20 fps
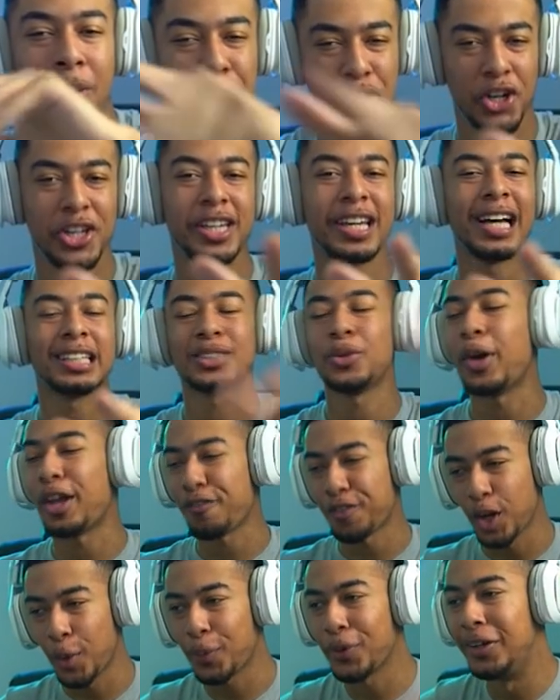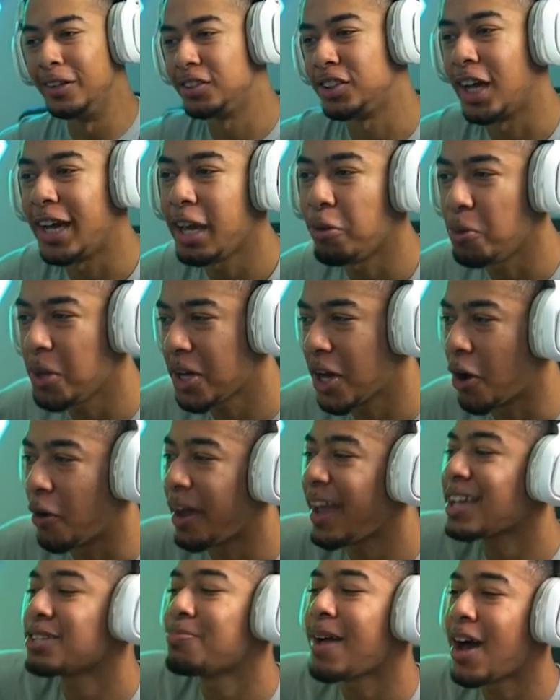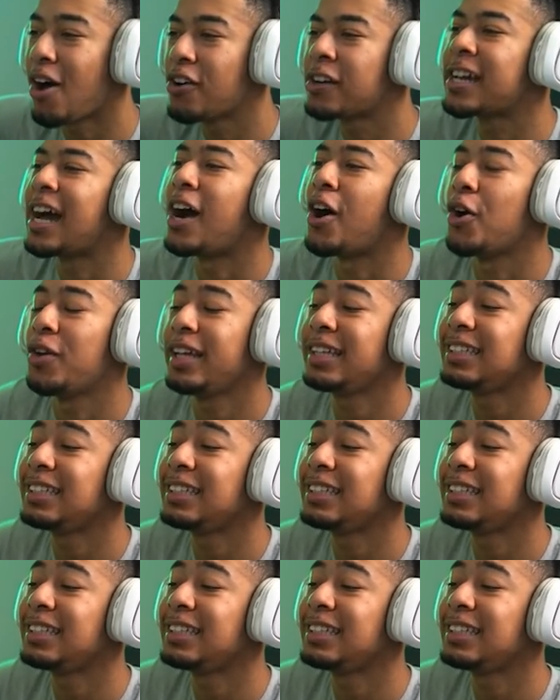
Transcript: I'm sure you guys are waiting for the proof, so here we go. Here's my Elgato.